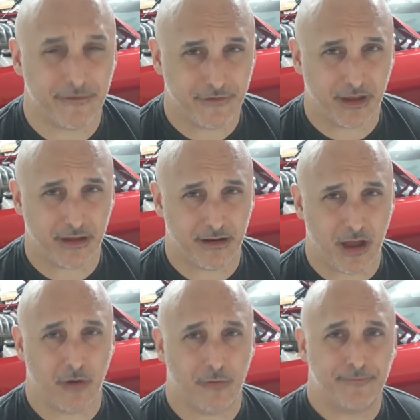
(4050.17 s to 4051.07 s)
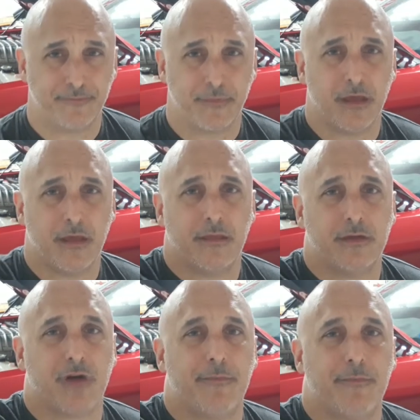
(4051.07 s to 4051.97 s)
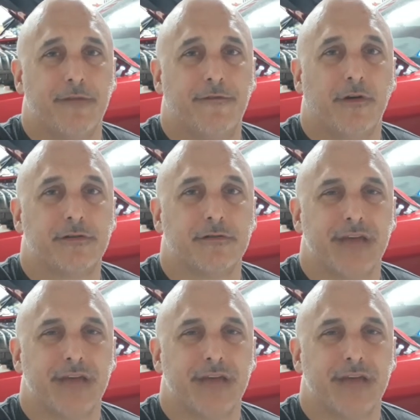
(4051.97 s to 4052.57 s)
the drop-in filters?